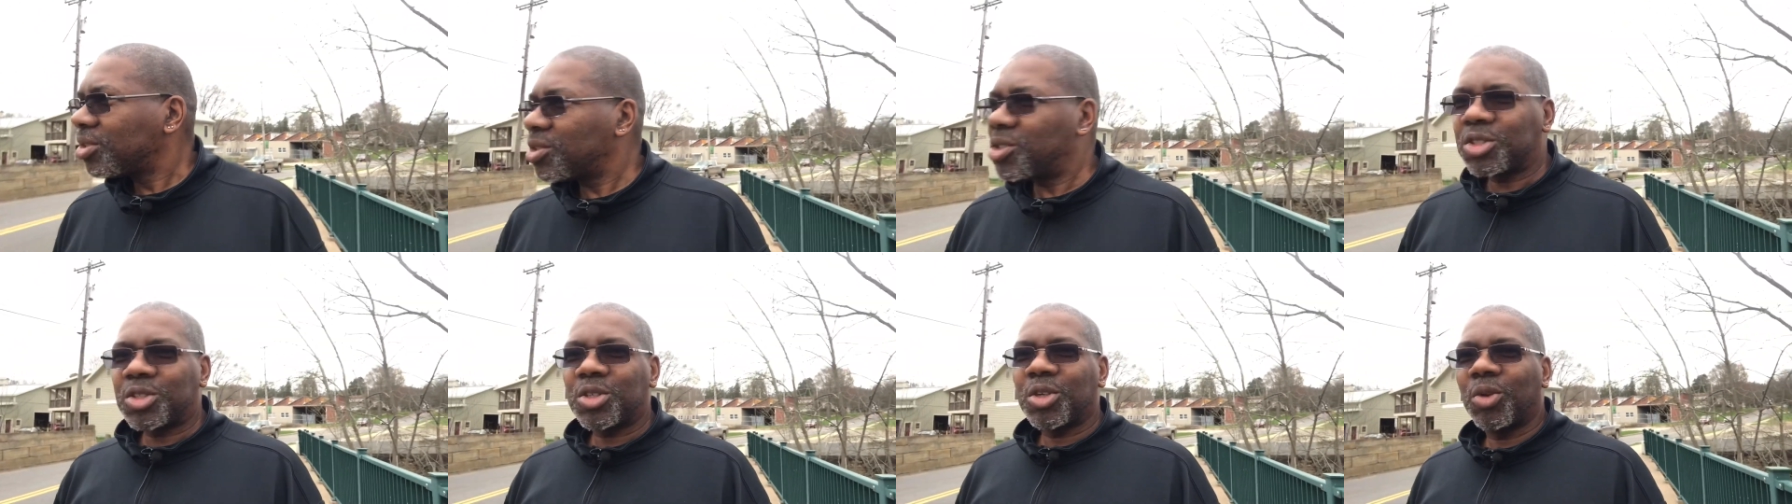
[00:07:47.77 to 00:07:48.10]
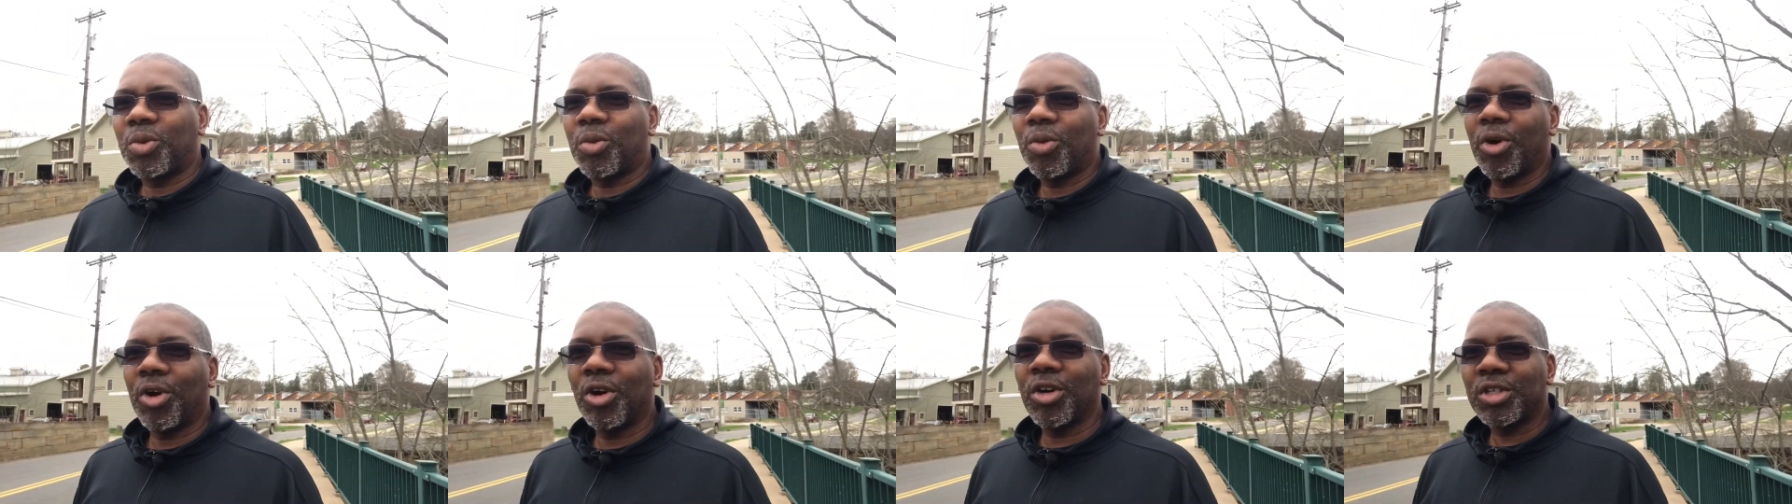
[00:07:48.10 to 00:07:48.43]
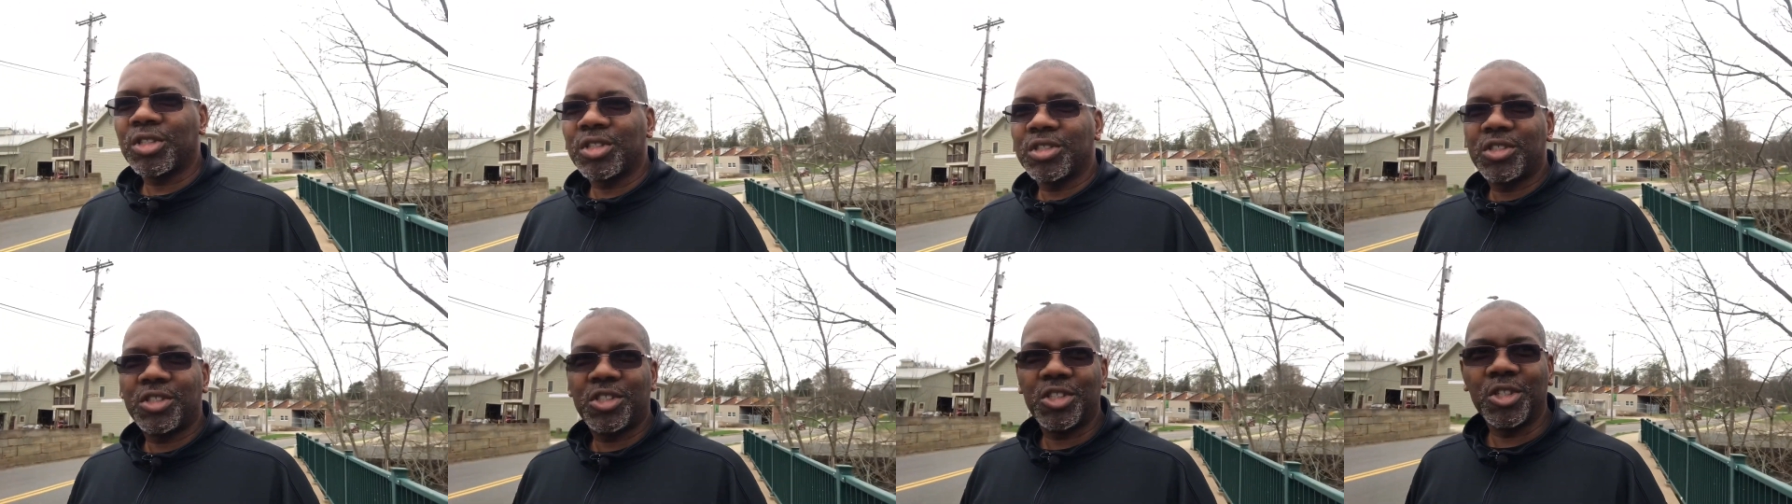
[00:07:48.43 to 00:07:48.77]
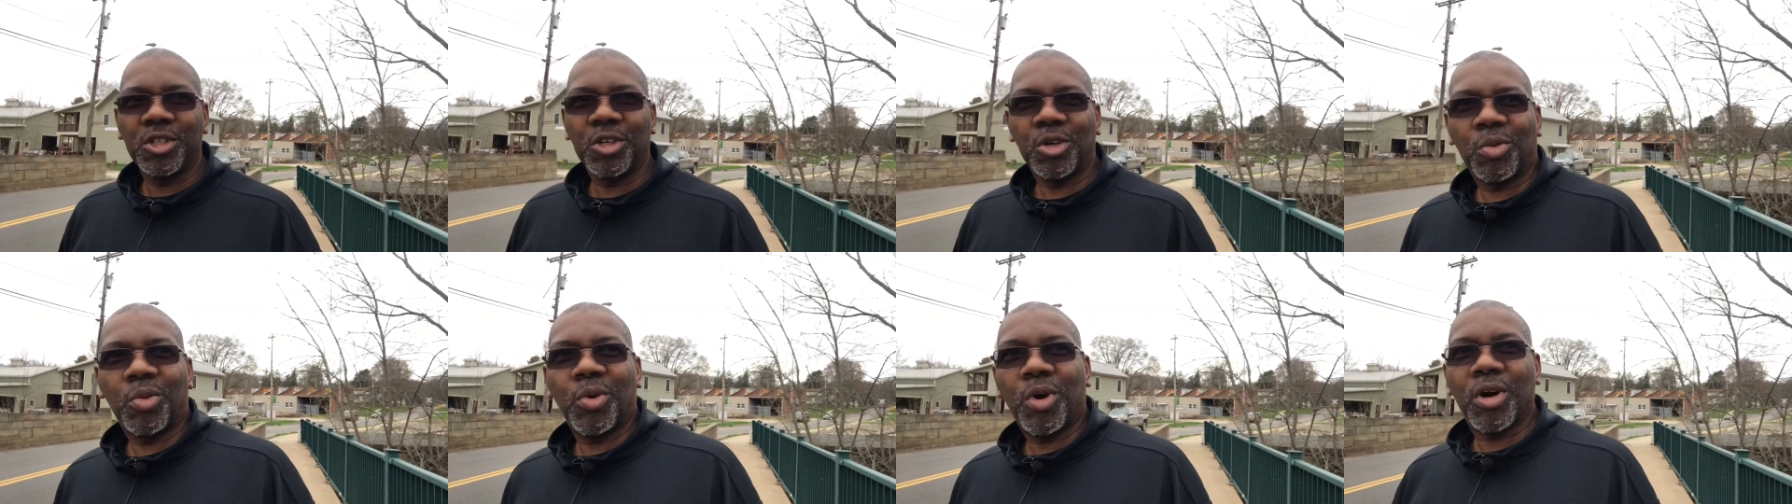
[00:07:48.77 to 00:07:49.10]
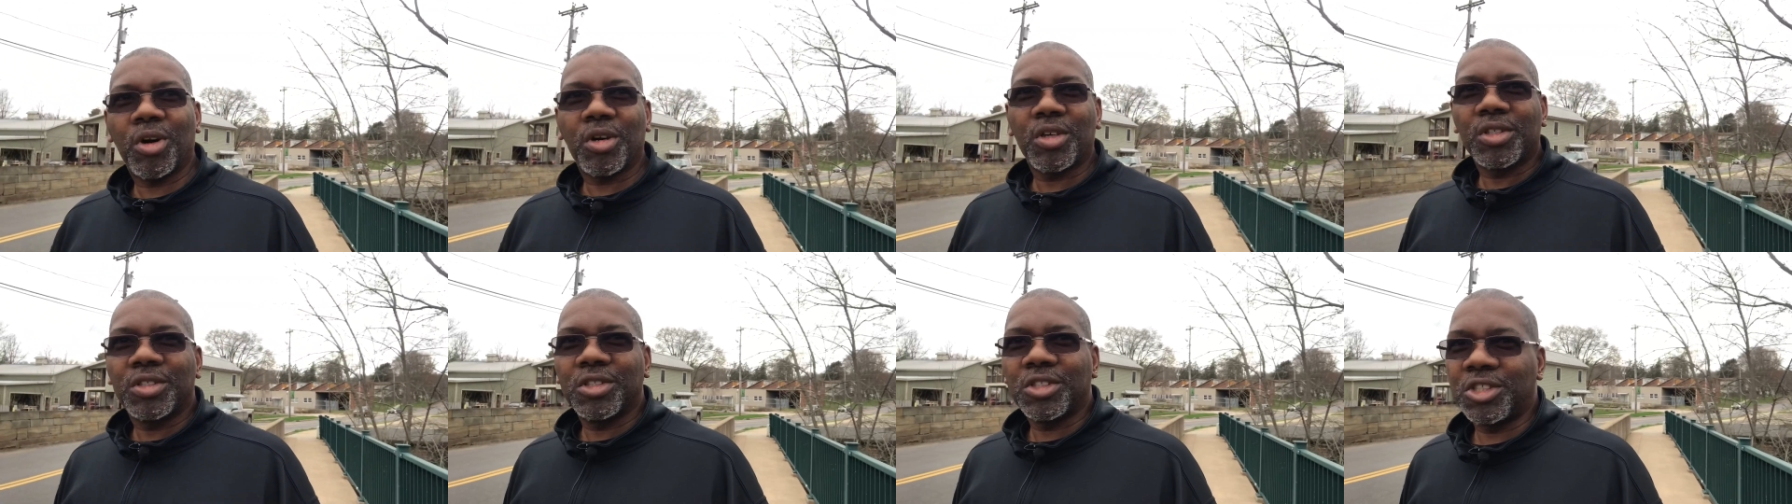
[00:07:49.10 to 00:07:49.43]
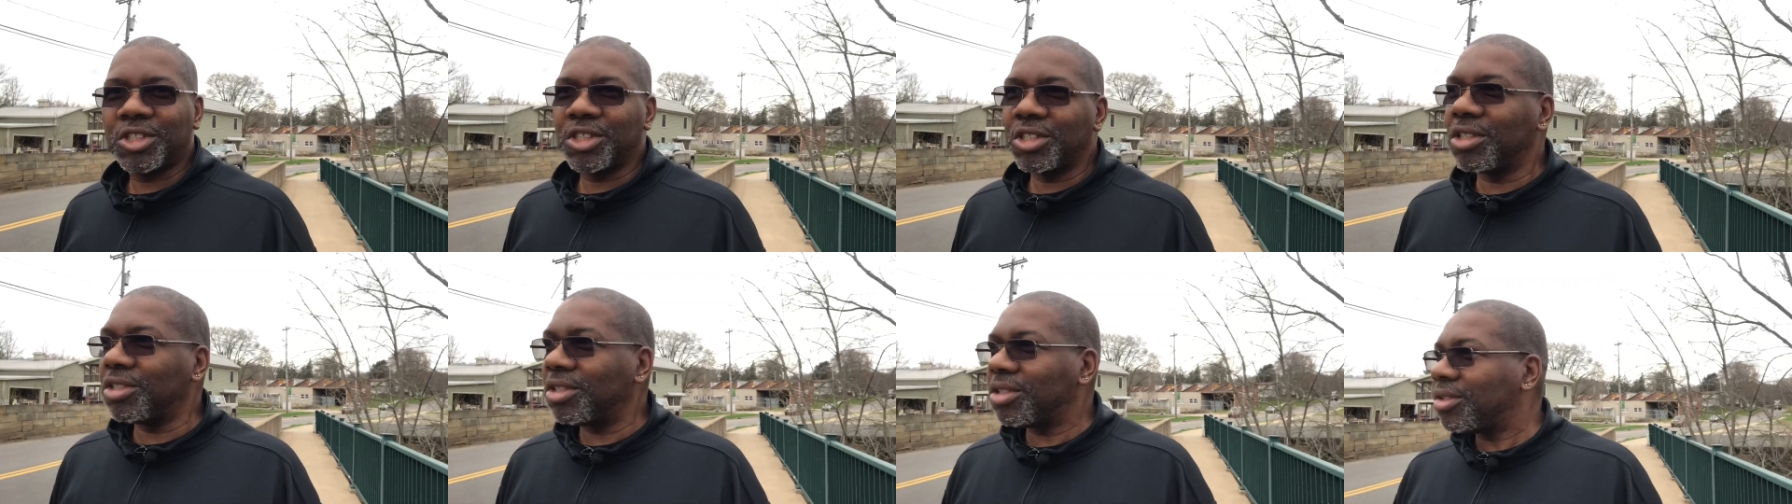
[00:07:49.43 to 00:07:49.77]
Just gonna walk and chill, walk and
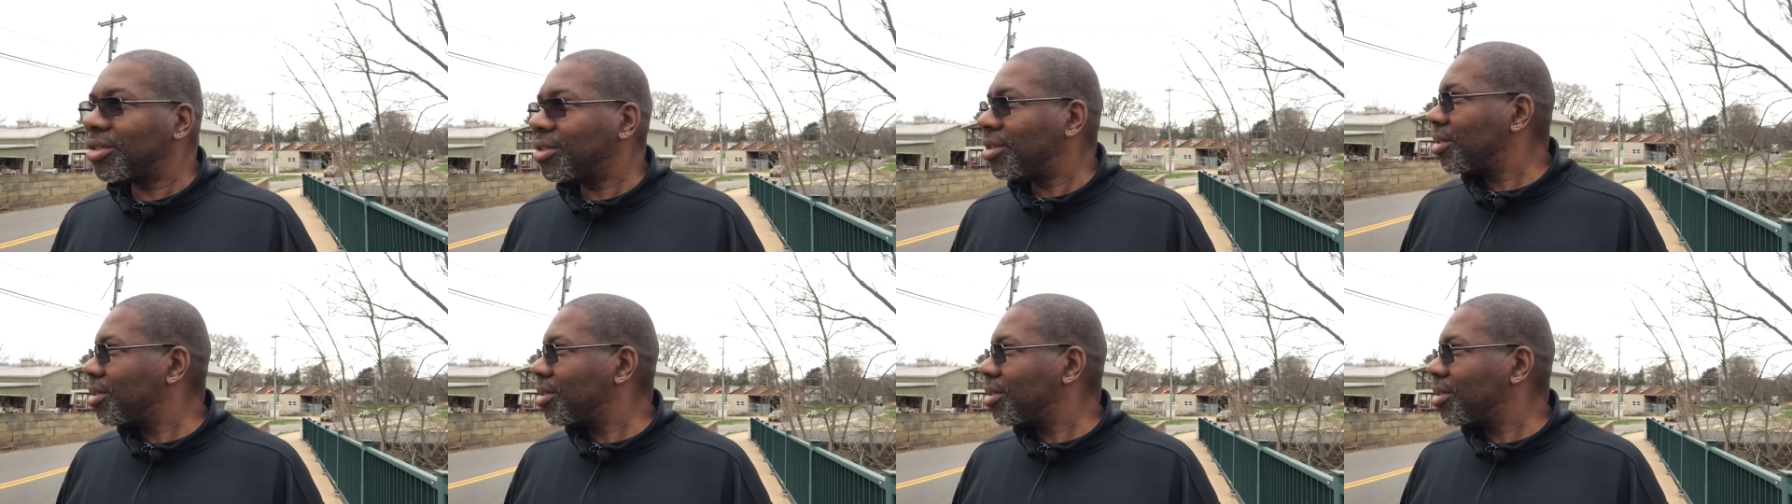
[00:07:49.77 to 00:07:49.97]
chill.